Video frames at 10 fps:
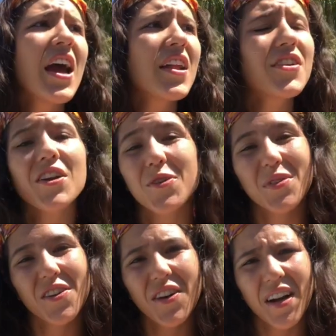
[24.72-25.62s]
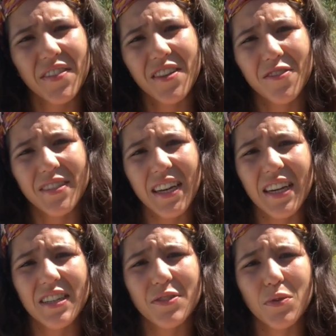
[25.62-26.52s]
And we're all having those
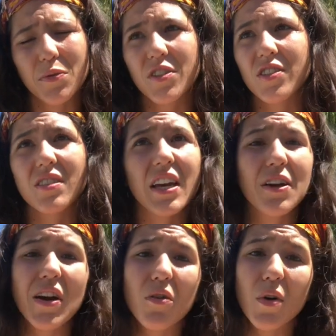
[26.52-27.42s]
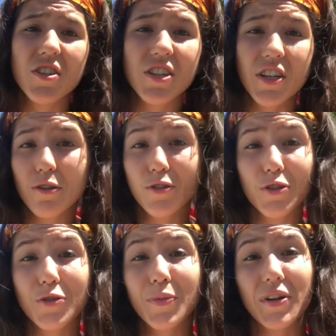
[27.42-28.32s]
days where we just lay around watching
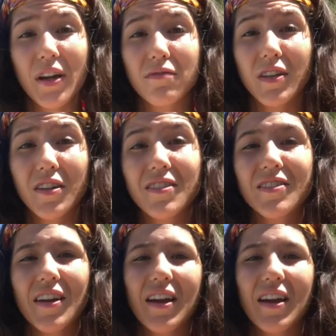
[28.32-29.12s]
YouTube or Netflix.